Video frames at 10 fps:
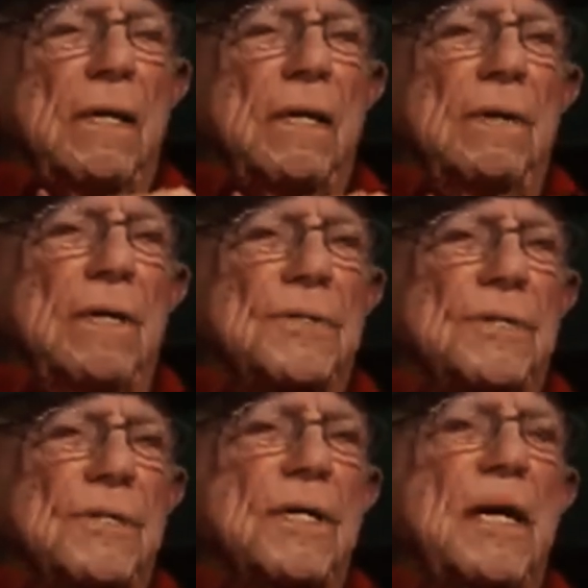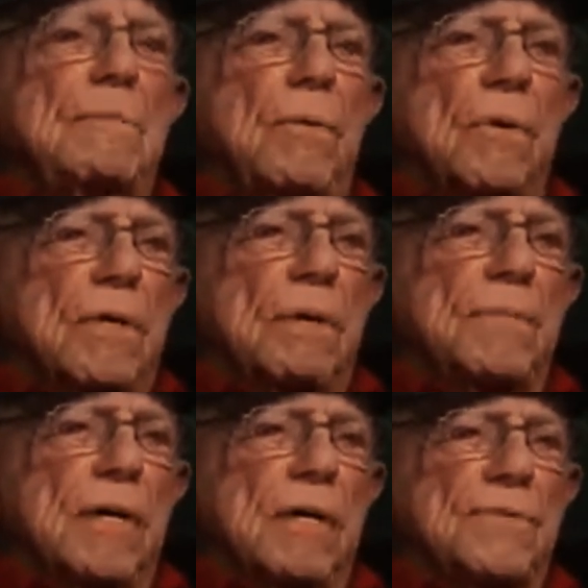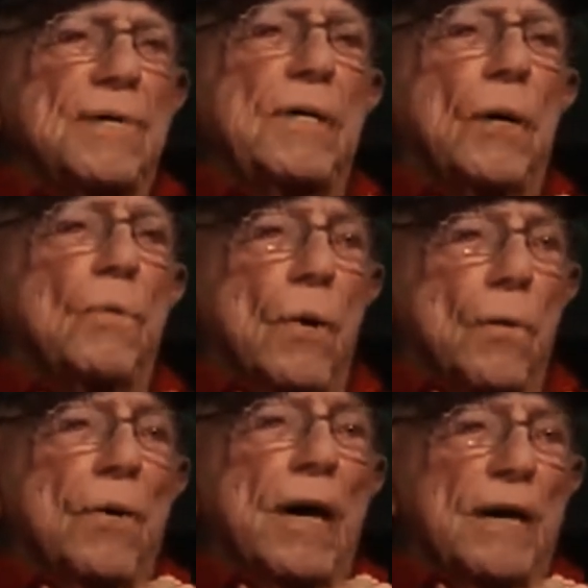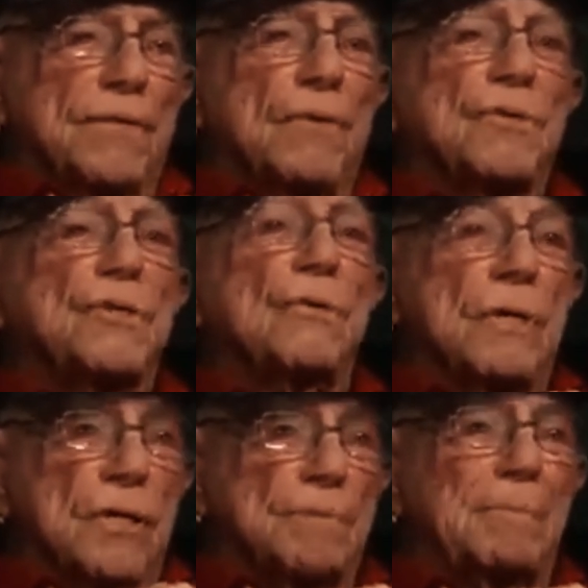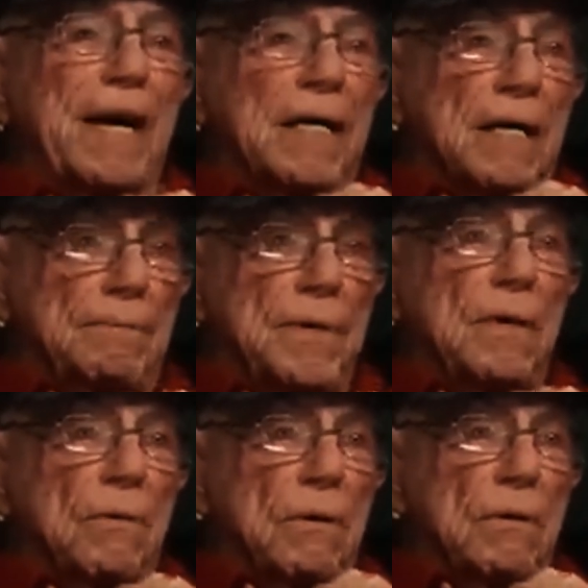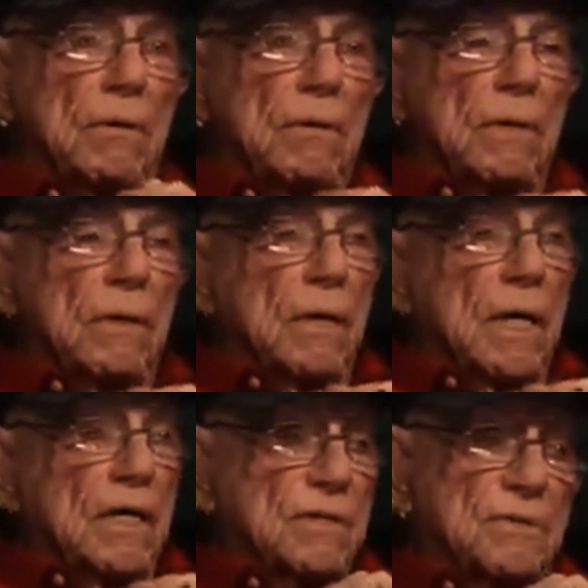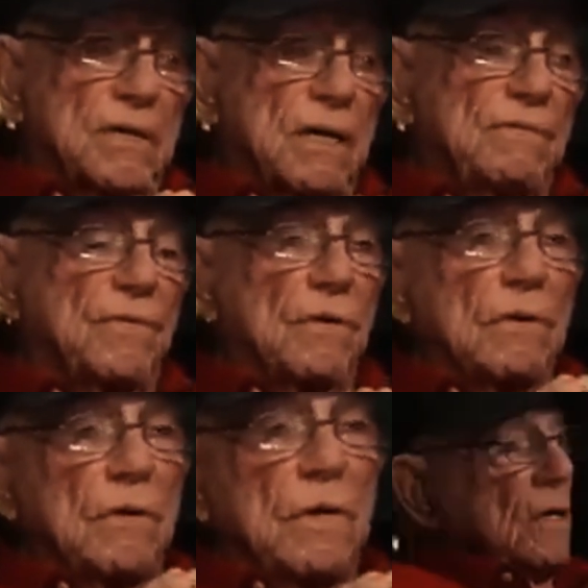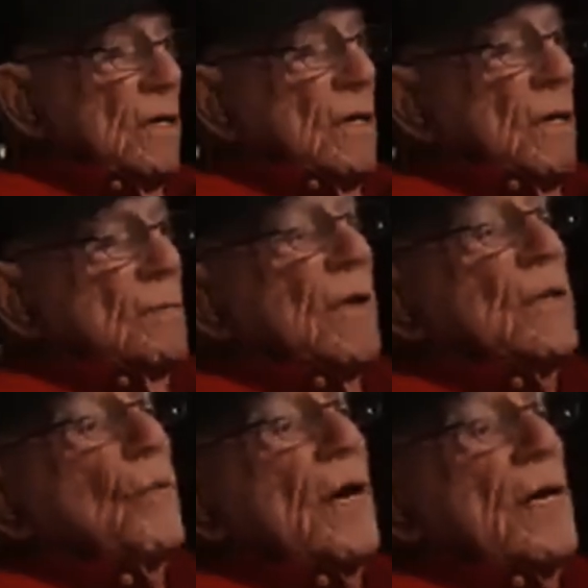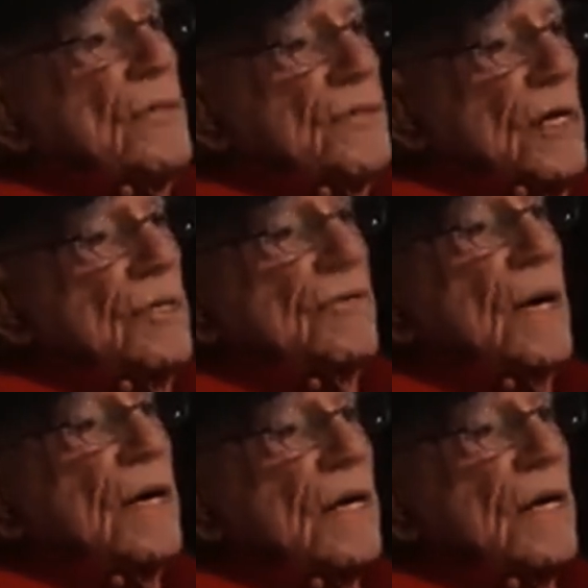They said, keep looking, because they know where we're at. They're shooting us back up here. I said, 10-4. By the way, he said, you've got a